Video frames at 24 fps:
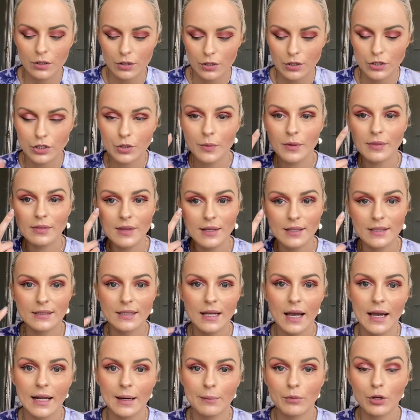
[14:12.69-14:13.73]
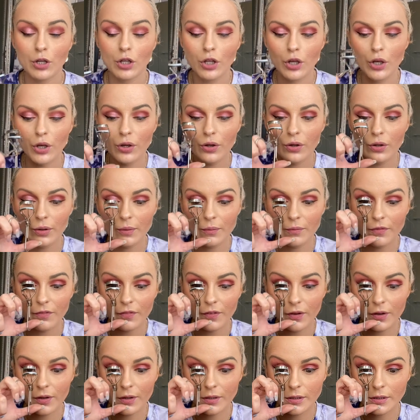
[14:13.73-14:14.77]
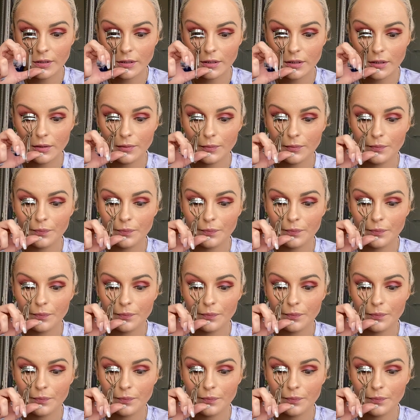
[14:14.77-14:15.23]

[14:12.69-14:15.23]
So with this side, I'm going to curl them first.